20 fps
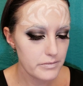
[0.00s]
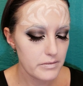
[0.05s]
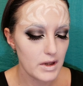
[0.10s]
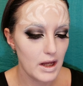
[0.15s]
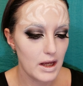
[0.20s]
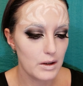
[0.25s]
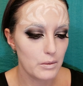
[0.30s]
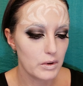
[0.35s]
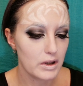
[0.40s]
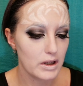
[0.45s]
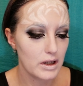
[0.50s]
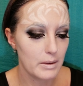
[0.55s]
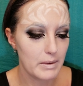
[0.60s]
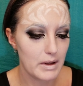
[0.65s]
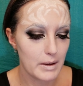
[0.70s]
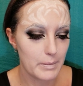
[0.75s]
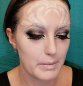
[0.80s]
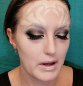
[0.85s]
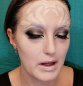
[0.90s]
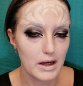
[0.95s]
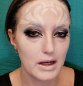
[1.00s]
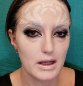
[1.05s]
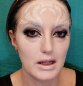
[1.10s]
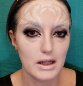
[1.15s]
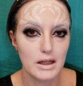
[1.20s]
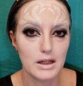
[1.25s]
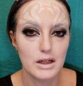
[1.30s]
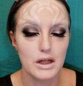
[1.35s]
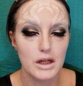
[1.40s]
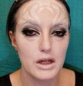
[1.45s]
and we're going to be applying
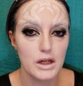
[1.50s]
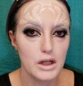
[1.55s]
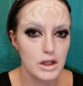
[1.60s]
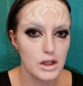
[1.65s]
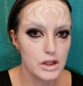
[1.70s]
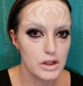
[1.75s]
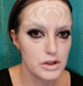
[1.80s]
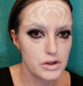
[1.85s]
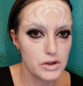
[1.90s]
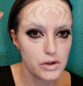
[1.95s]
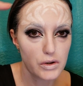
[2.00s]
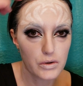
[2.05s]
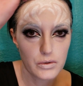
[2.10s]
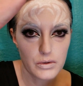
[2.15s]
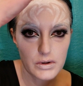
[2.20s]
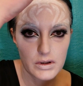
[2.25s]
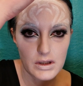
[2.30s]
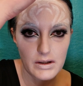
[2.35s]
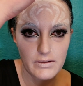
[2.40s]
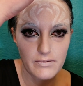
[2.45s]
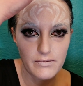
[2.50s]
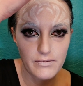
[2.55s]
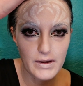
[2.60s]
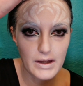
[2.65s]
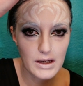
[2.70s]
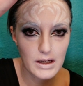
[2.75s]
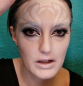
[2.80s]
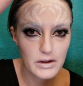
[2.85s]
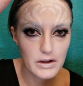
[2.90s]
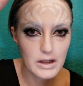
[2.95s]
it to the
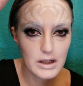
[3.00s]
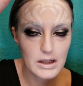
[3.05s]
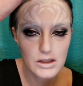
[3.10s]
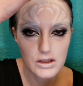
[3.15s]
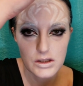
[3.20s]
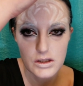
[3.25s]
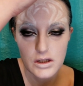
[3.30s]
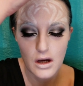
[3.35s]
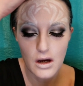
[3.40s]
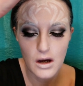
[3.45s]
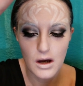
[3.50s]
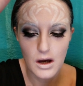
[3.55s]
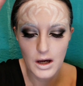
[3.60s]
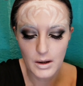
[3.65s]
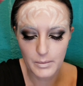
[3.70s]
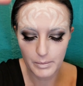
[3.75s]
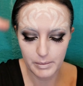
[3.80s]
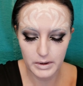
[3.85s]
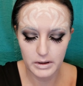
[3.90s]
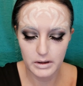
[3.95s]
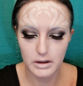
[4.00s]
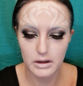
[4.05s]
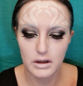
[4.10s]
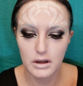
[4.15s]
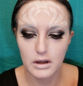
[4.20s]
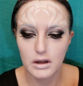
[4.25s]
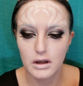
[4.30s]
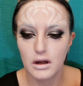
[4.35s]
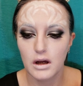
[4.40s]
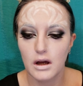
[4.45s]
very top
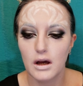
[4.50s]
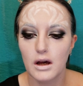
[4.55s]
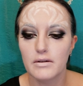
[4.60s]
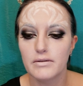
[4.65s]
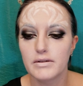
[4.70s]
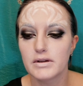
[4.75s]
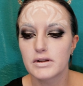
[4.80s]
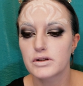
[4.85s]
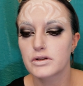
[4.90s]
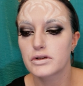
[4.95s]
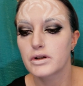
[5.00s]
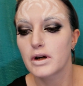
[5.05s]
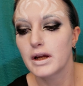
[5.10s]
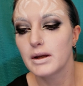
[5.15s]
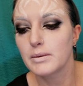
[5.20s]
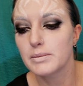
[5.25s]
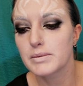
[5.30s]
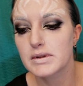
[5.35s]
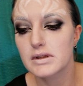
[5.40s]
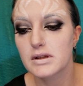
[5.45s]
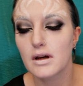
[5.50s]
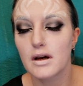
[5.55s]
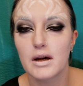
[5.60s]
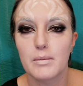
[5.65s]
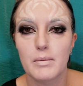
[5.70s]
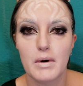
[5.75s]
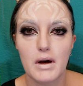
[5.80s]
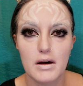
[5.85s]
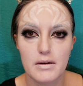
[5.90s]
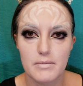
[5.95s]
of the stripes,
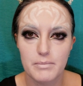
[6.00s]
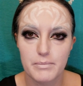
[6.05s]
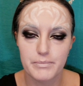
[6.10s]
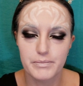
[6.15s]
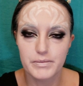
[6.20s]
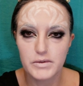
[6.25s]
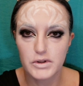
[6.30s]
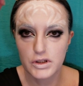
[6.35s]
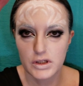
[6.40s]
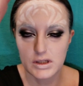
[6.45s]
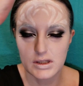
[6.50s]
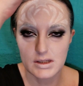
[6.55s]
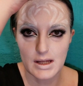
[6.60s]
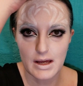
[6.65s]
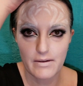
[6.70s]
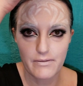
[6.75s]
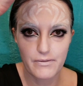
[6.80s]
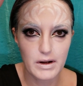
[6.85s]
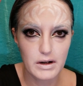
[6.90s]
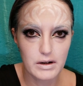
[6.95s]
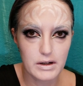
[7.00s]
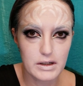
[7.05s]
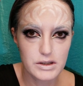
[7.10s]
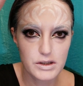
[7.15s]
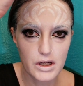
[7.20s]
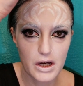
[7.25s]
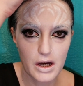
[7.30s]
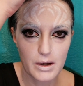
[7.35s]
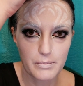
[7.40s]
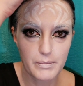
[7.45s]
just that very
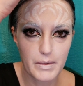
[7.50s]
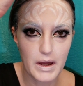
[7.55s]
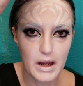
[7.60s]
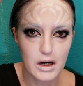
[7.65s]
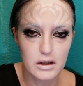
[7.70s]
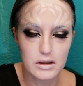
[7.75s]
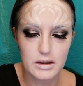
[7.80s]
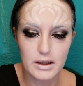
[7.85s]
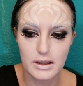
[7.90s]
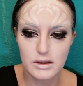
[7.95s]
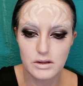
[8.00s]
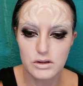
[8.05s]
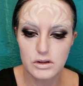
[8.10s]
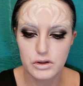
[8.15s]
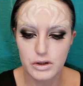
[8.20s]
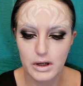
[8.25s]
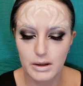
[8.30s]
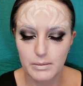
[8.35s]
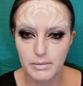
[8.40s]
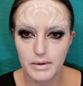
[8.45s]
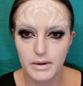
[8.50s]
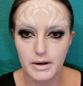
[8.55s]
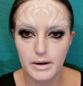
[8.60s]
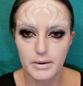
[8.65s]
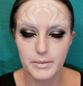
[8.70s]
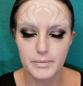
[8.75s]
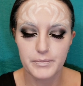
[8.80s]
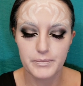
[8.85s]
top hairline stripe there.